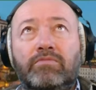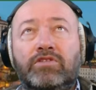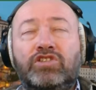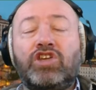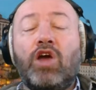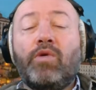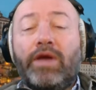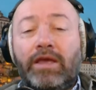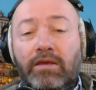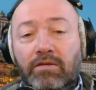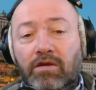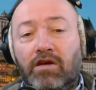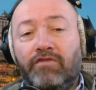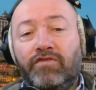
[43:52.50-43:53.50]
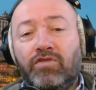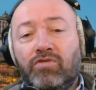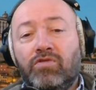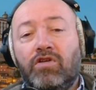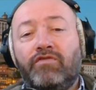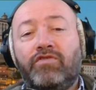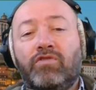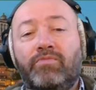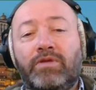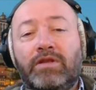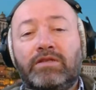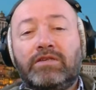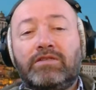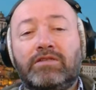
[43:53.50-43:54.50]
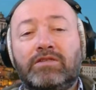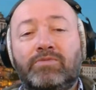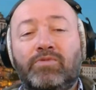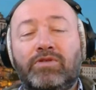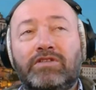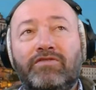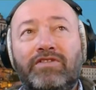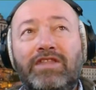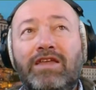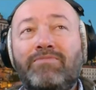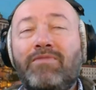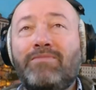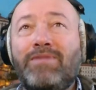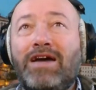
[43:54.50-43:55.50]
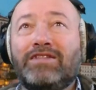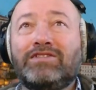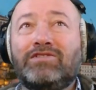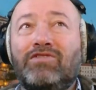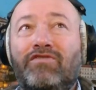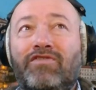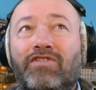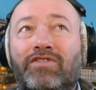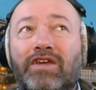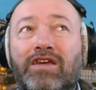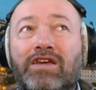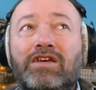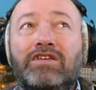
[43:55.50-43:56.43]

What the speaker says: showing of your ability to support yourself. And then my maths are off, aren't they?